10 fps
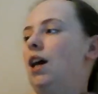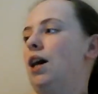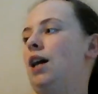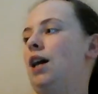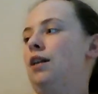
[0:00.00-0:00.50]

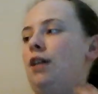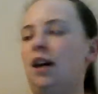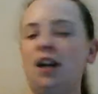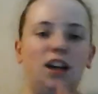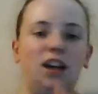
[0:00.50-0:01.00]
And
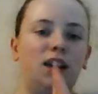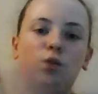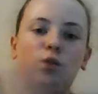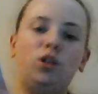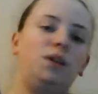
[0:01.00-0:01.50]
it's
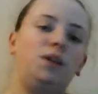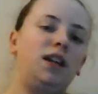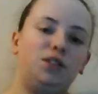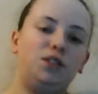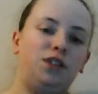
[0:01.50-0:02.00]
only my
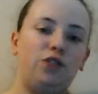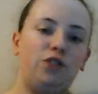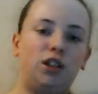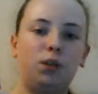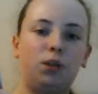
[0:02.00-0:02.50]
least
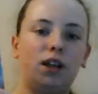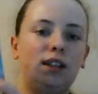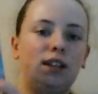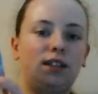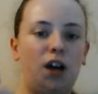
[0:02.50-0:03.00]
favourite
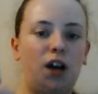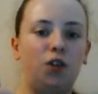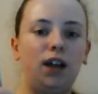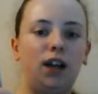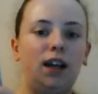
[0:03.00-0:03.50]
because
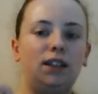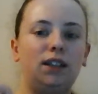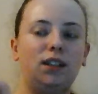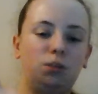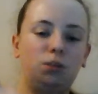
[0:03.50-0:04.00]
Harry
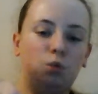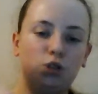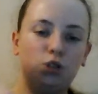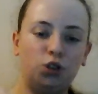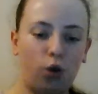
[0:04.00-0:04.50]
is the most
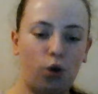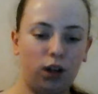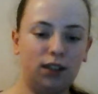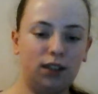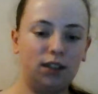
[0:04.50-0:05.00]

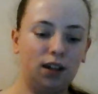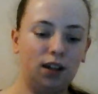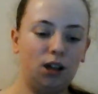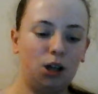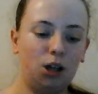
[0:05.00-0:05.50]
annoying,
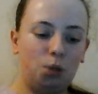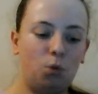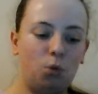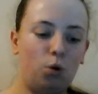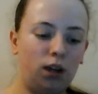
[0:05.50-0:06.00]

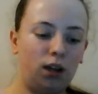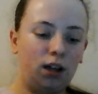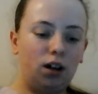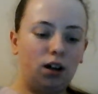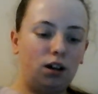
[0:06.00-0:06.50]

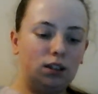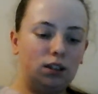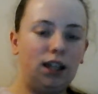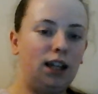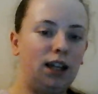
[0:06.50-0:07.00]
moaning
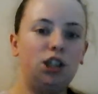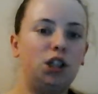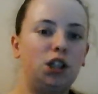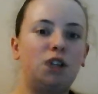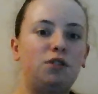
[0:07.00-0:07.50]

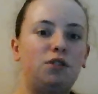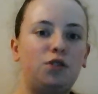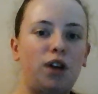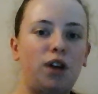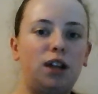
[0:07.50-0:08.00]
teenager that I've ever
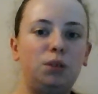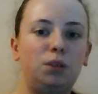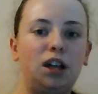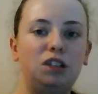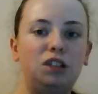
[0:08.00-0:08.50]
read in my
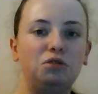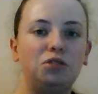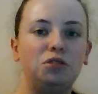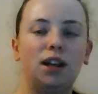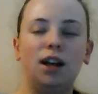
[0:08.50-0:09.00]
life.
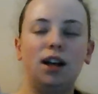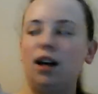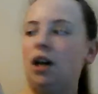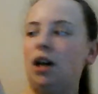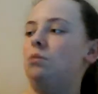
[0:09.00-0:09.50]

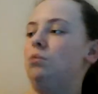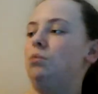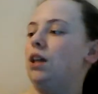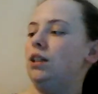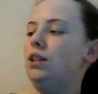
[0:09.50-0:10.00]

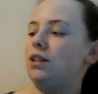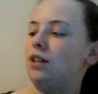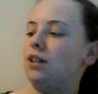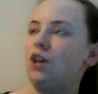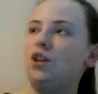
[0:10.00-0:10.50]
And
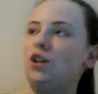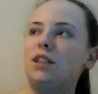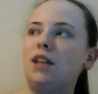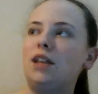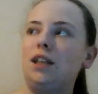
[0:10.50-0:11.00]
I
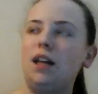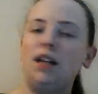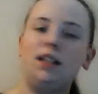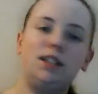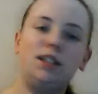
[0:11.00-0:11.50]
understand
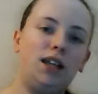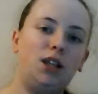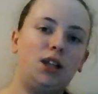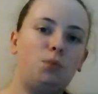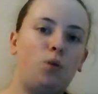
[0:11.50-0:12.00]
that he's a
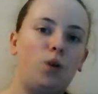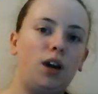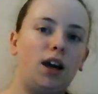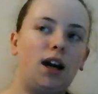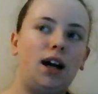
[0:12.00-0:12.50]
teenage
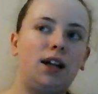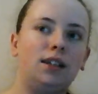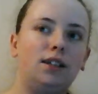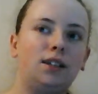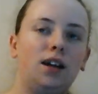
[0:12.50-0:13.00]
boy and